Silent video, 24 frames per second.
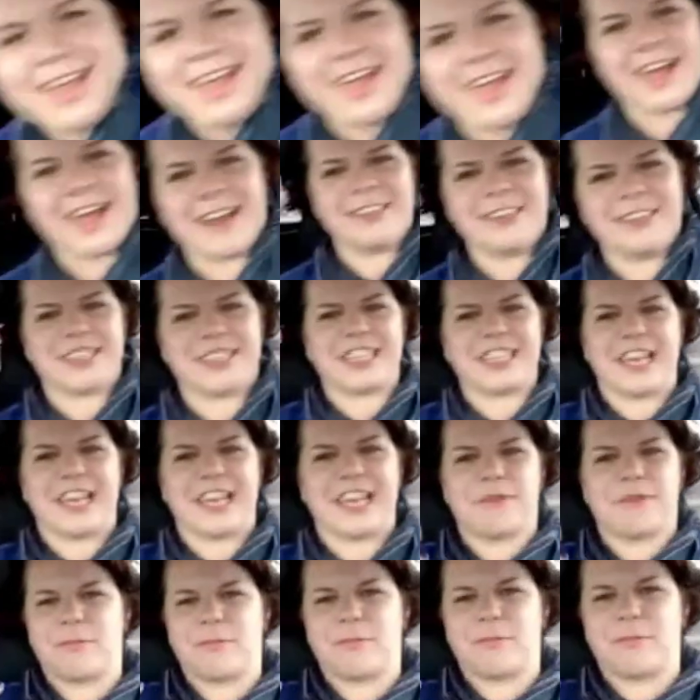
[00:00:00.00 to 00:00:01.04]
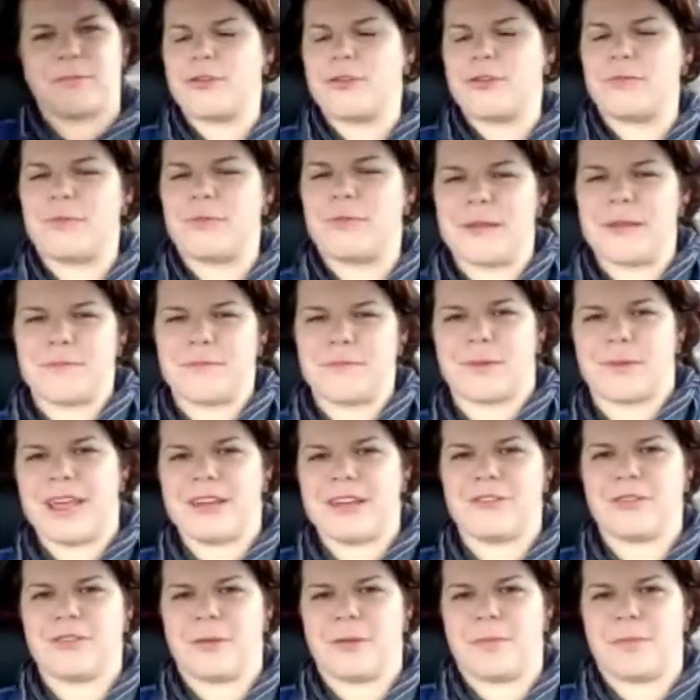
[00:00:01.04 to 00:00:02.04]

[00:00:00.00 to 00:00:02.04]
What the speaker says: And it just like broke my brain to a